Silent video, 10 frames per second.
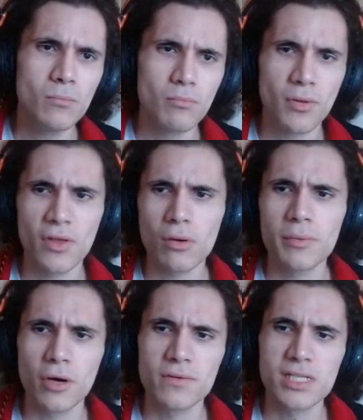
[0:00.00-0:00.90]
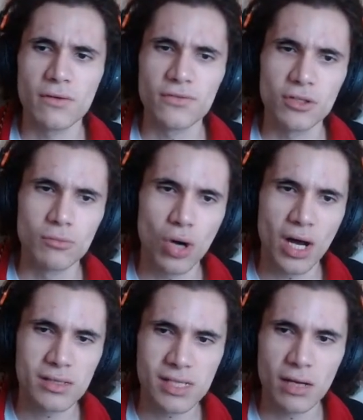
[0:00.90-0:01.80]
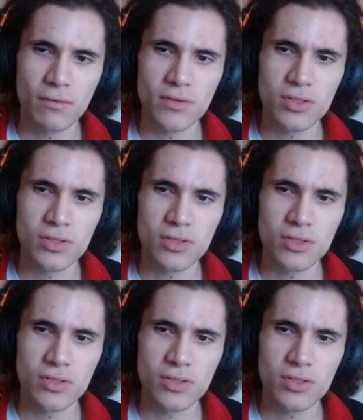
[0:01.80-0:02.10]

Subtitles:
but there will be obviously a few more outside of this